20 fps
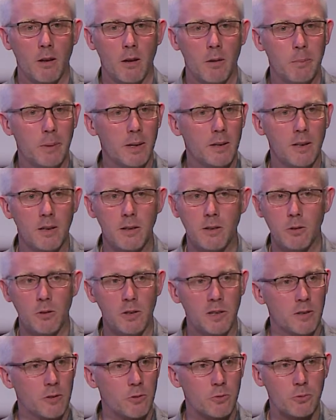but they
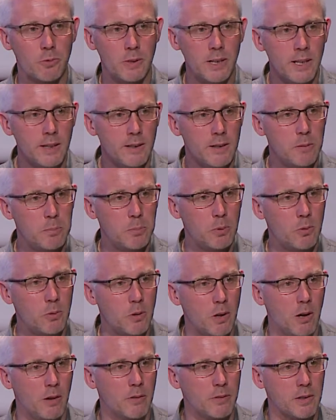didn't read the book
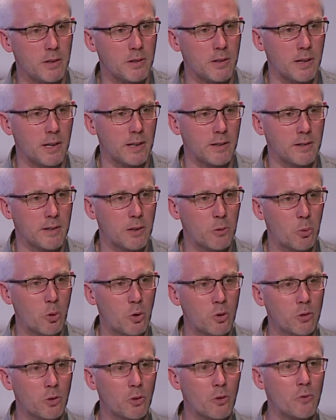after that. They
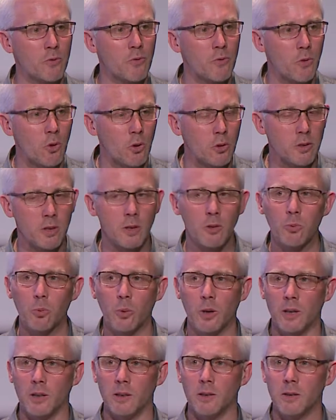weren't converting
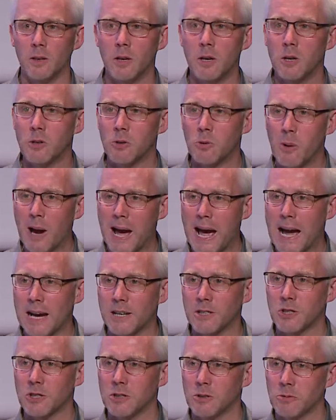well to
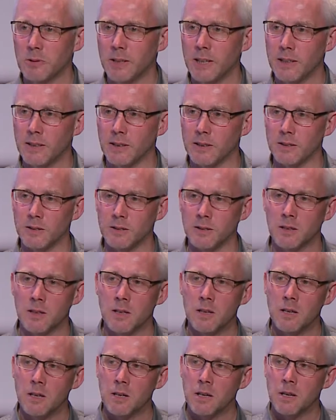actual readers.
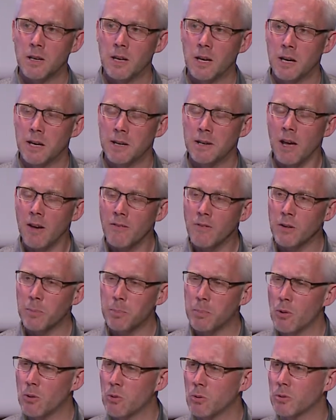And other
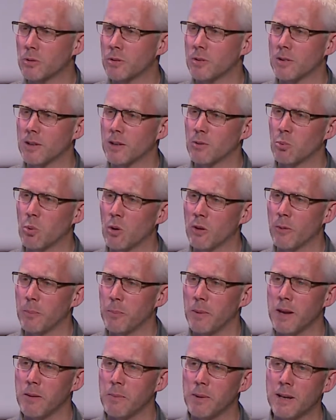posts that were
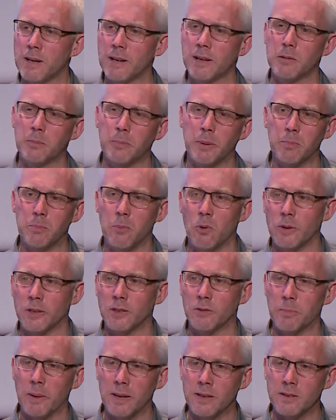maybe a little bit more
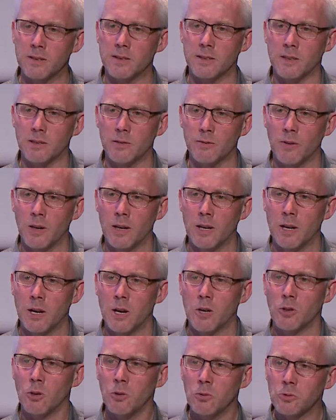expensive,
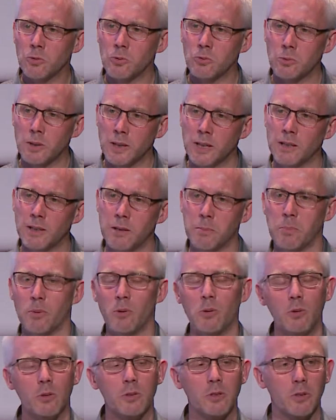those really
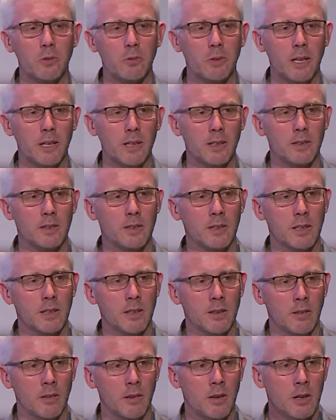pulled the readers
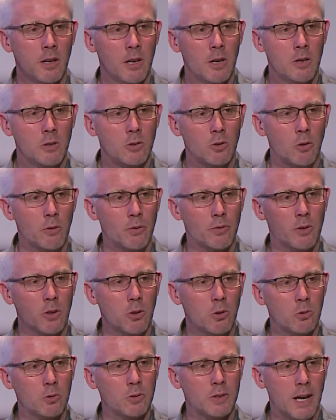in. So of
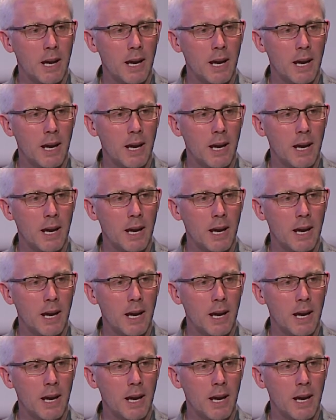those